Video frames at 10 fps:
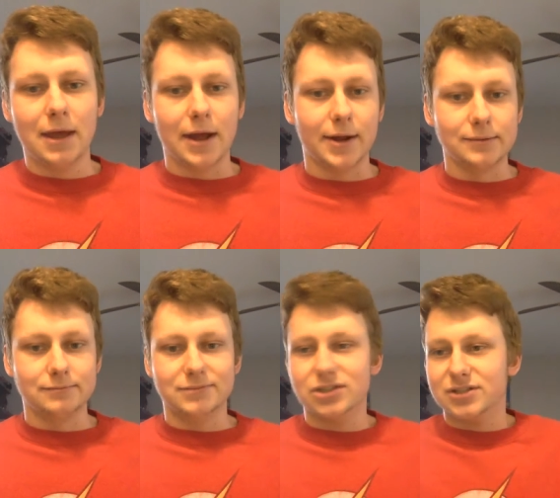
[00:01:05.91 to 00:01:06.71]
um,
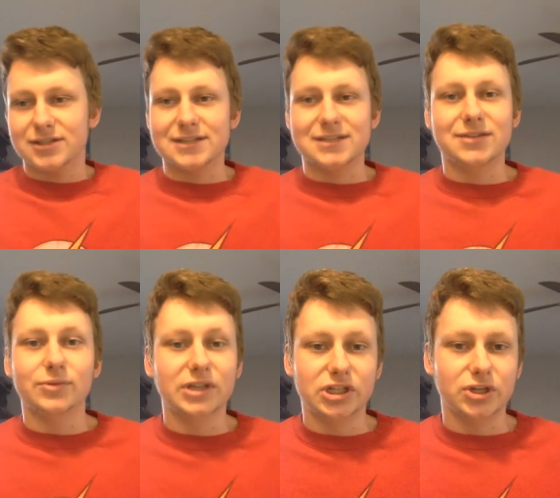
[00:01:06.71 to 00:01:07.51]
just to, to
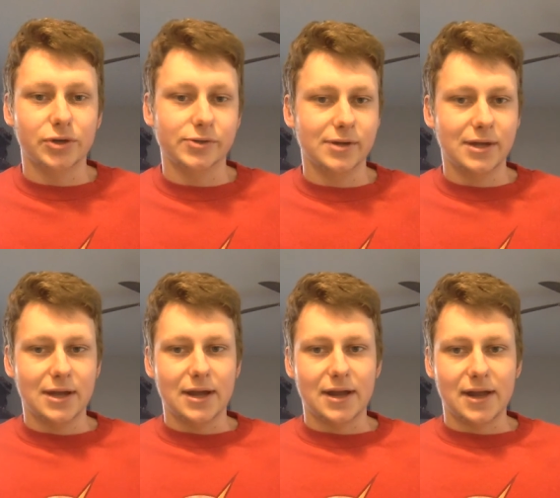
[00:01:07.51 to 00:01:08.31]
really show you
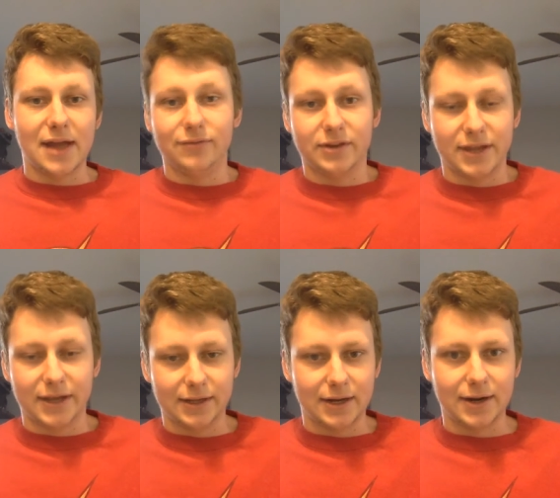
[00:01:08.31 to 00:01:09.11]
uh,
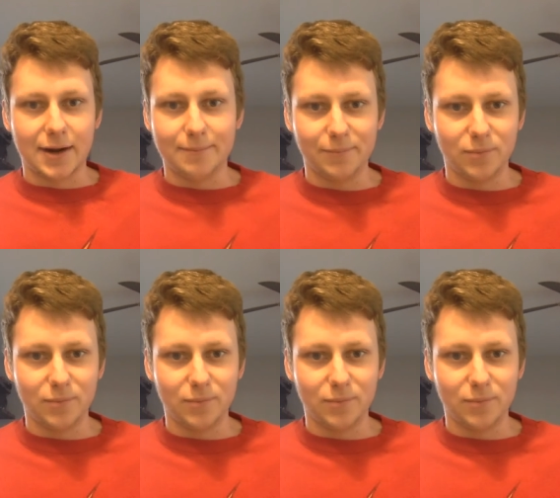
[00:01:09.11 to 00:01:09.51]
everything, uh,